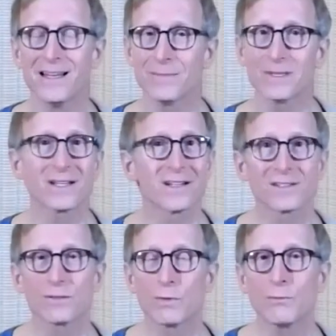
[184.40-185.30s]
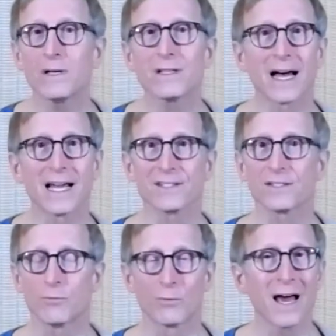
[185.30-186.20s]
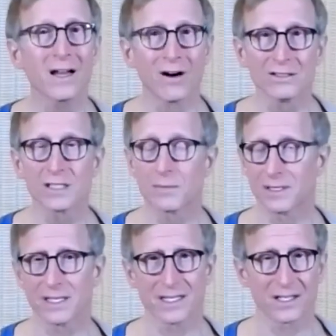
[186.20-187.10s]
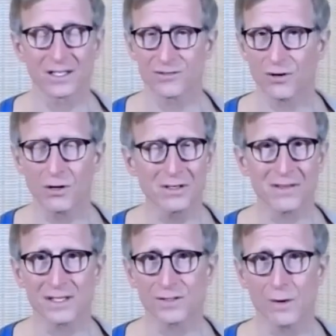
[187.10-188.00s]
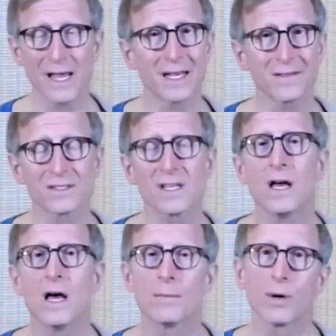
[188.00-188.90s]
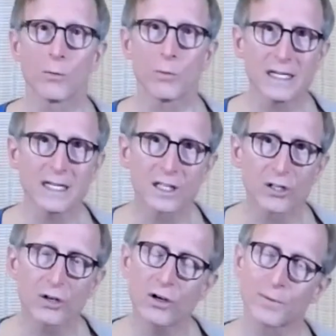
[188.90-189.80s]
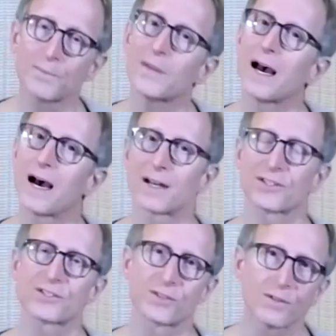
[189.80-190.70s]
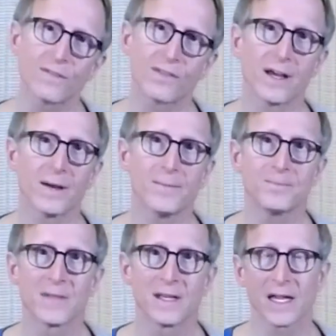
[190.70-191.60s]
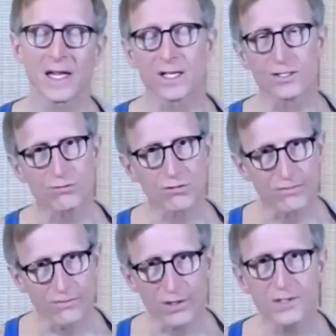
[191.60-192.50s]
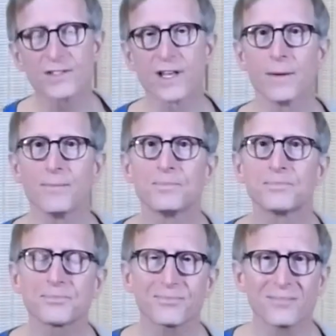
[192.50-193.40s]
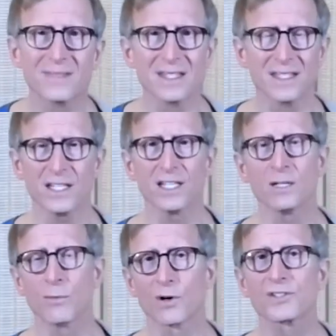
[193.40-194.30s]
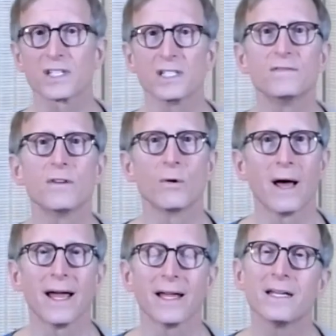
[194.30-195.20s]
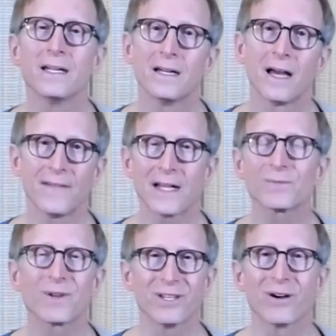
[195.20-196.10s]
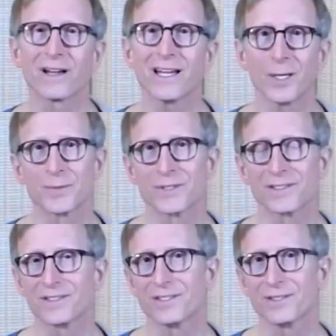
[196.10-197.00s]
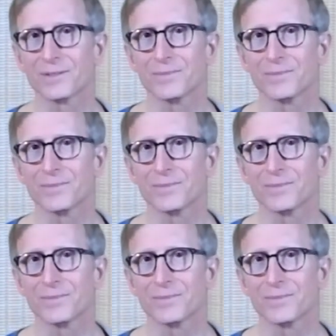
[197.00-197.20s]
because we realize we're not ultimately in control of these waves, but we can learn how to surf them and traverse them in a more skillful way. And that's what yoga helps us do.